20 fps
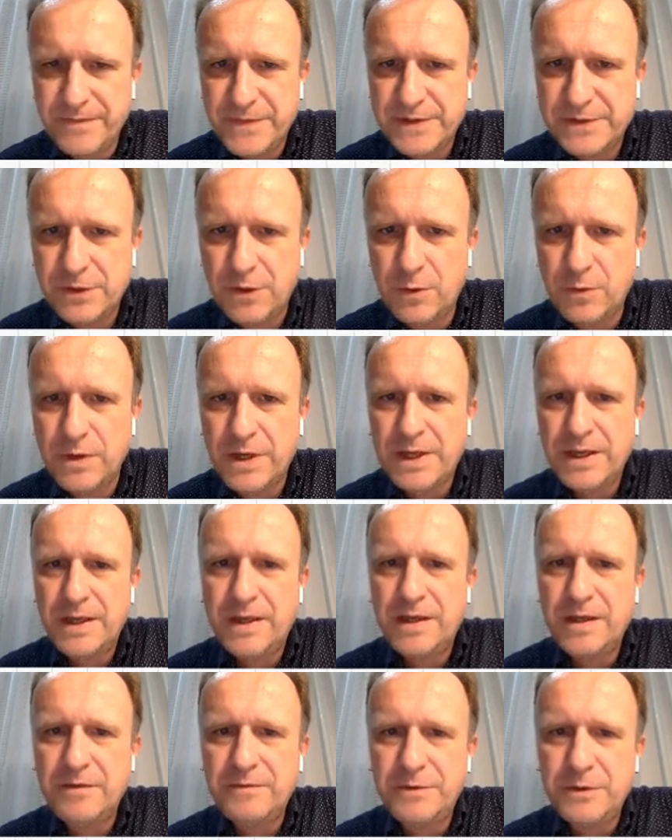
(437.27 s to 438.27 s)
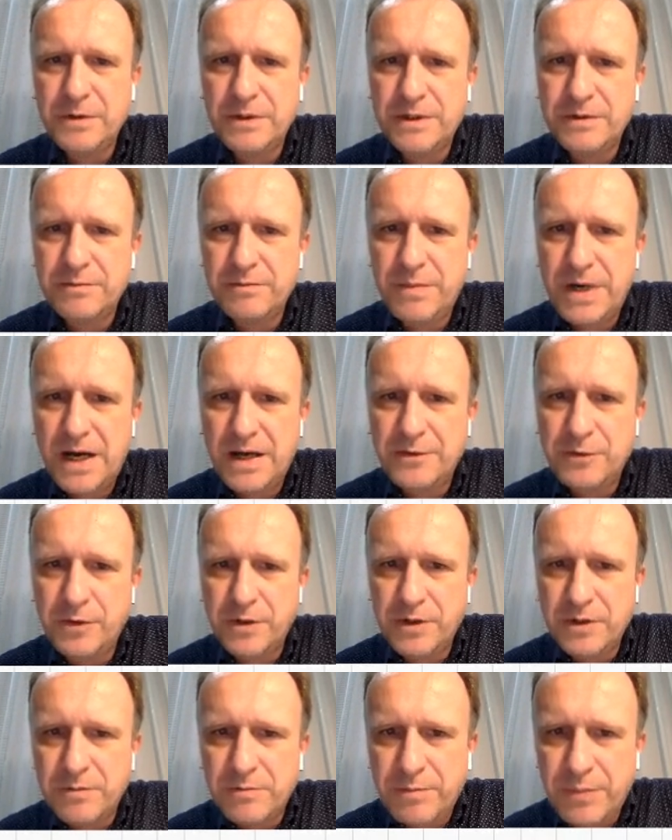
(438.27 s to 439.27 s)
So if you combine or
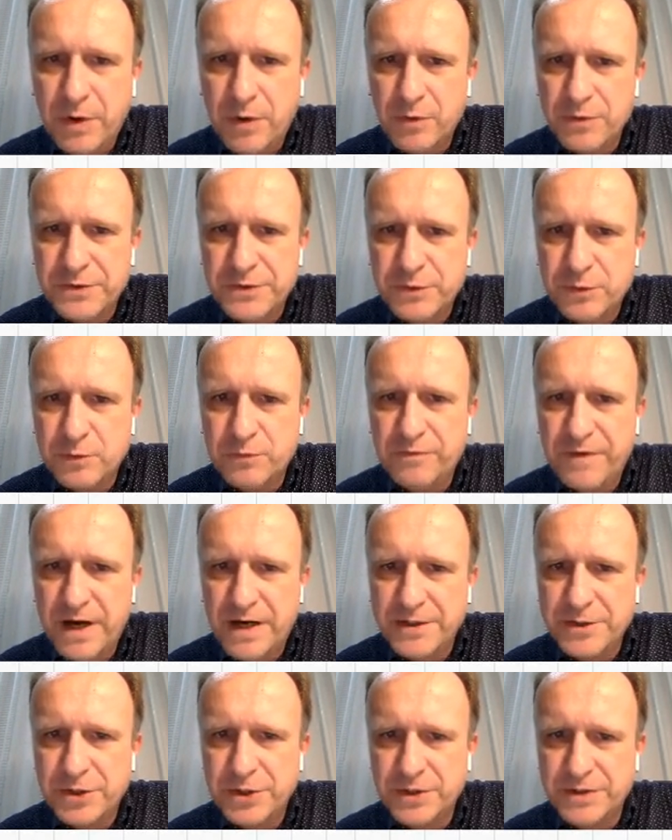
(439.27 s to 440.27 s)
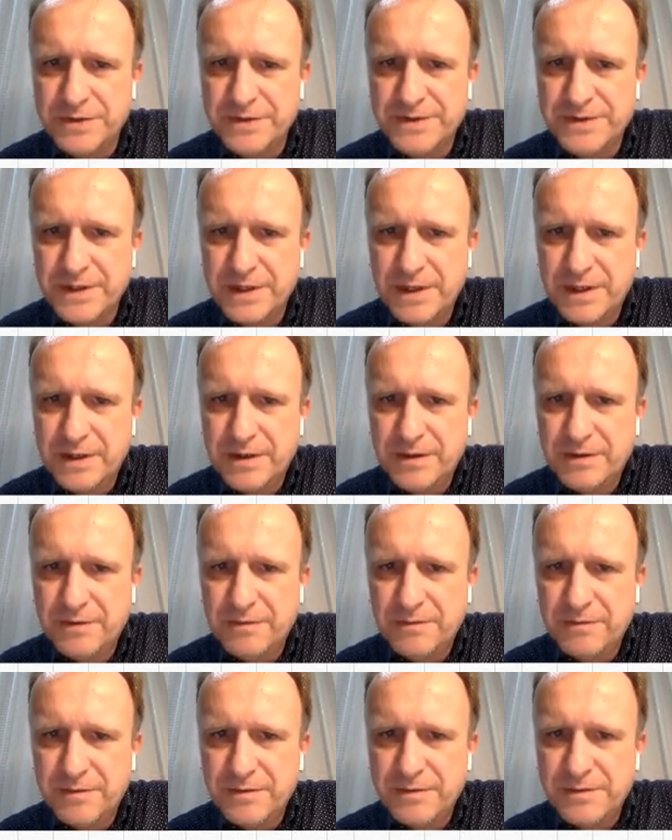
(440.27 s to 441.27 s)
compose two functions,
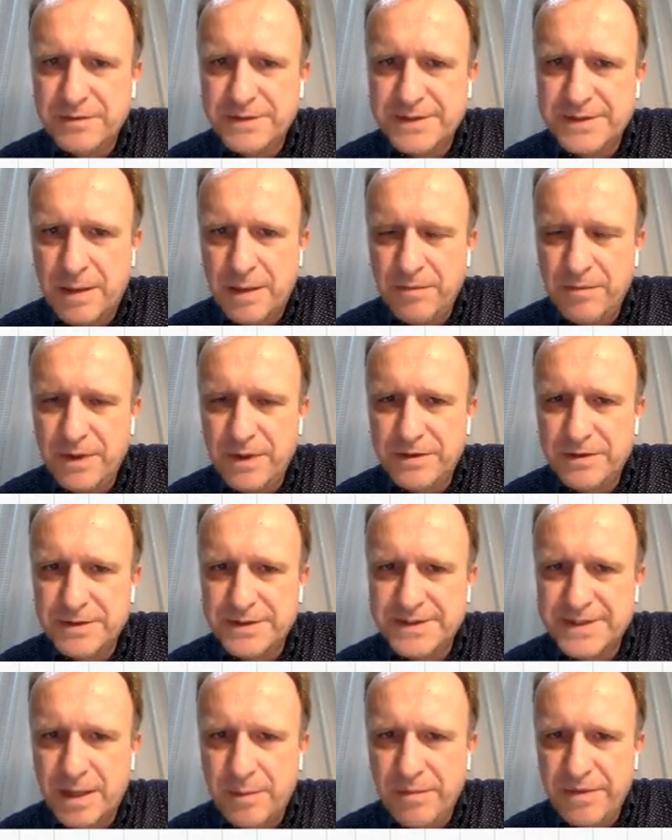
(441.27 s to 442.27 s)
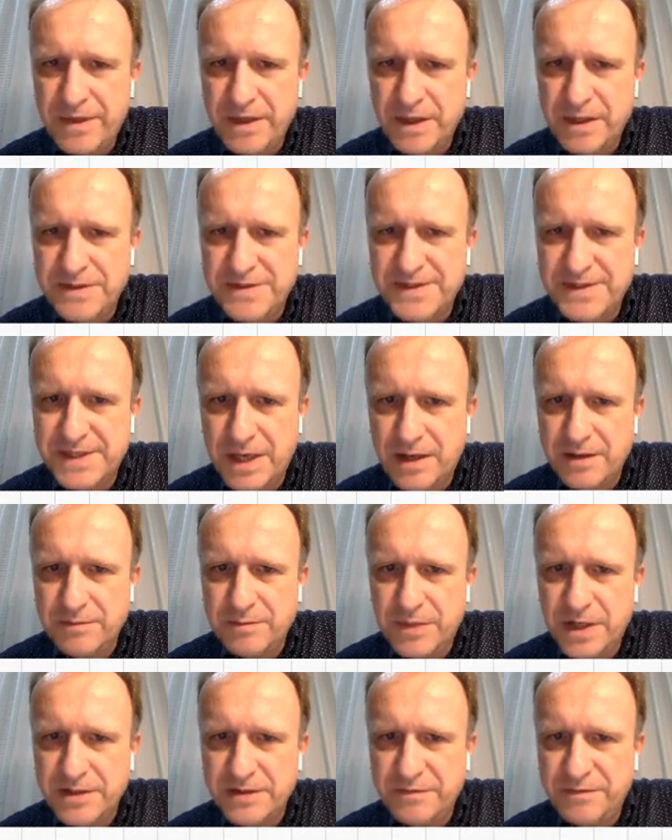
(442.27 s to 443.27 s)
something is done
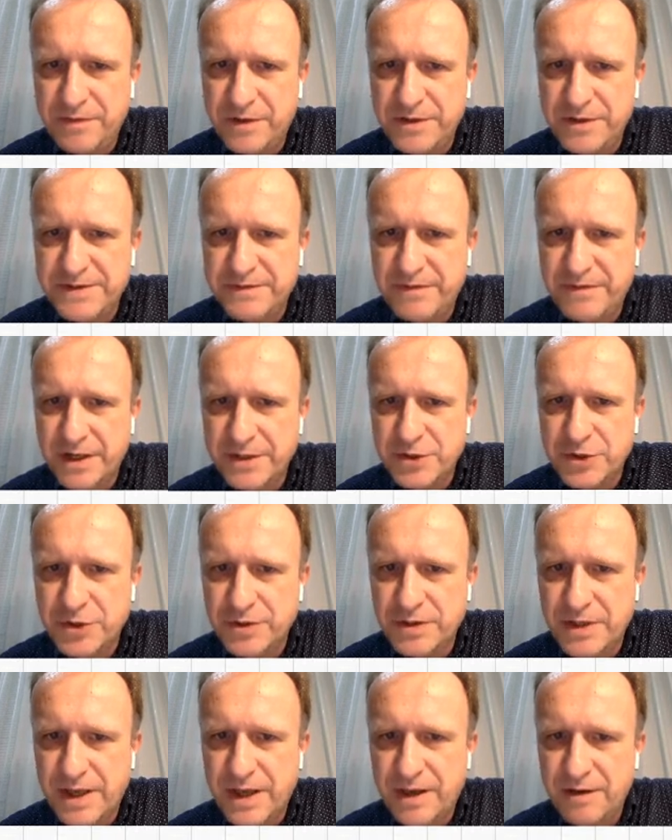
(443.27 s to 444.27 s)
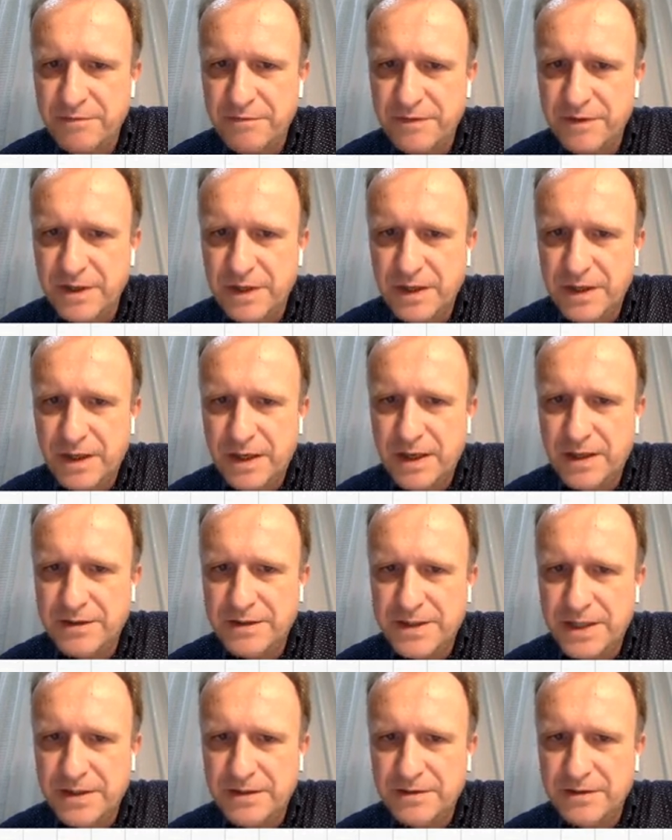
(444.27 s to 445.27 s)
by the first function f,
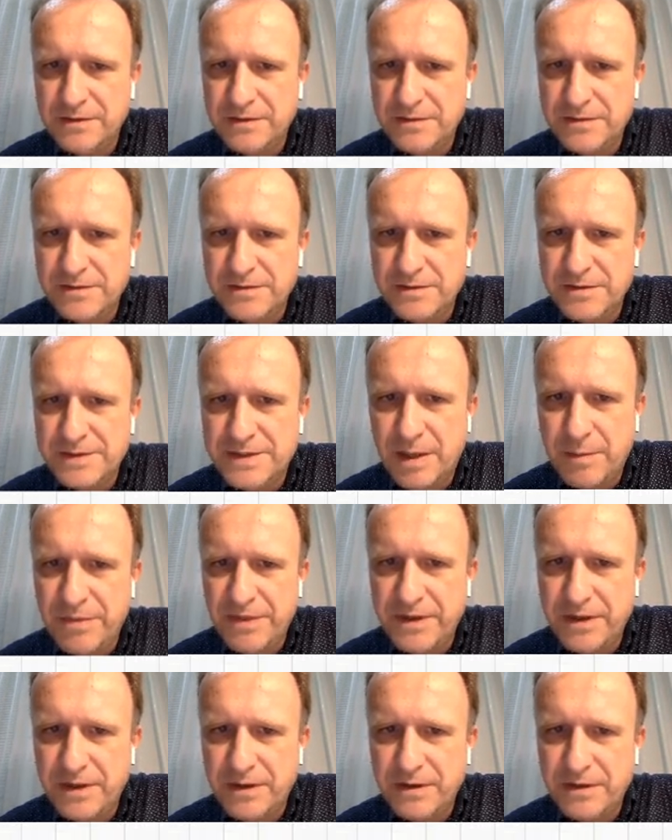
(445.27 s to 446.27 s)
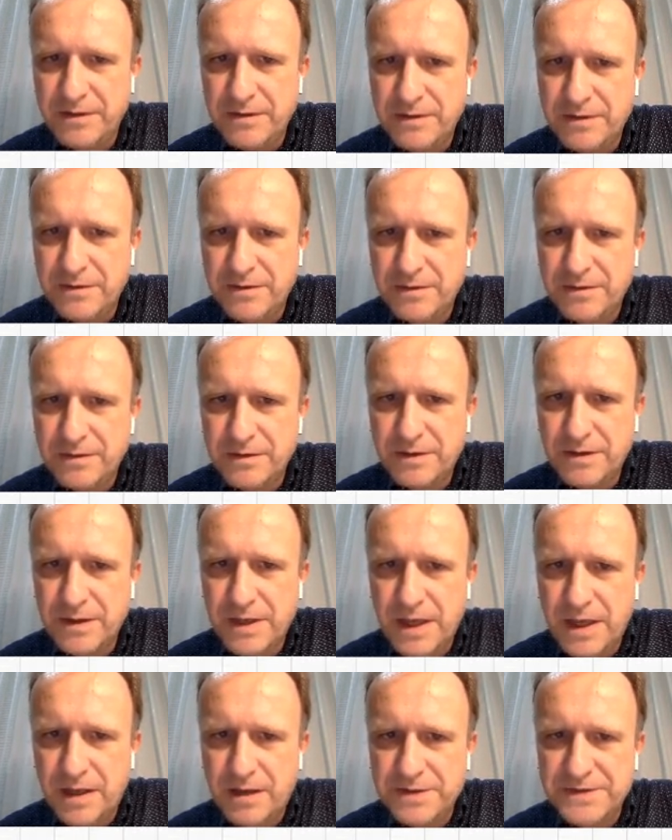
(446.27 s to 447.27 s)
and then something
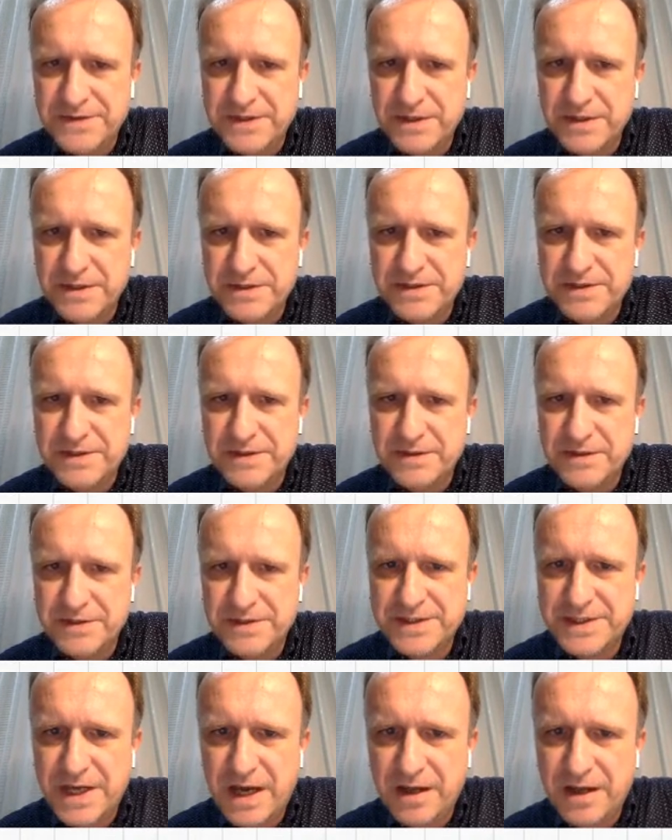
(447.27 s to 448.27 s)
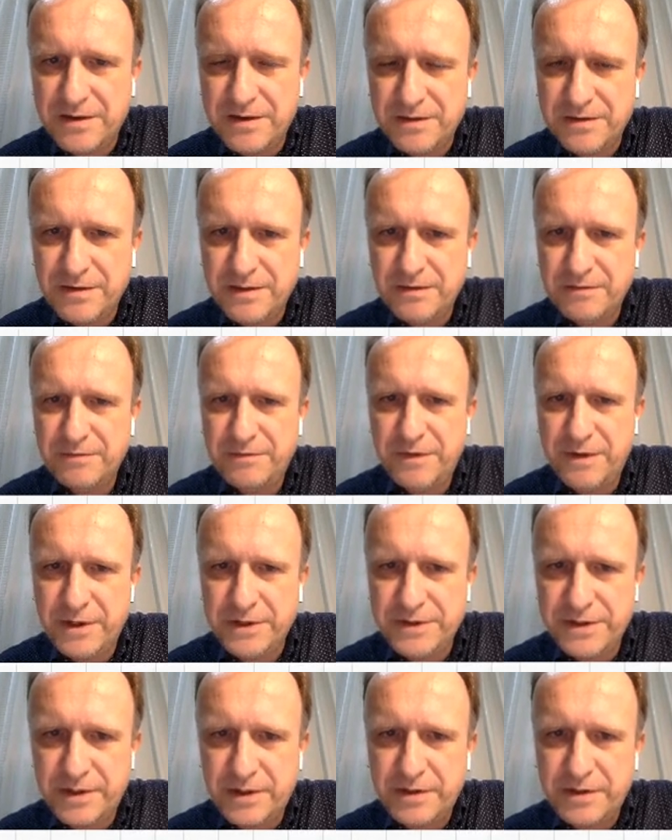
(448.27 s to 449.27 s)
else is done
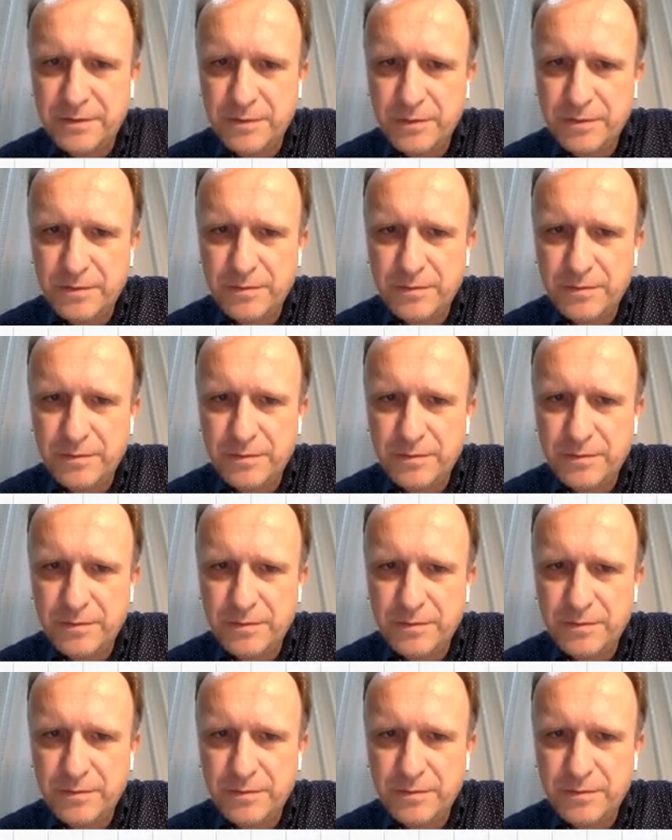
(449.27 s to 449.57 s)
further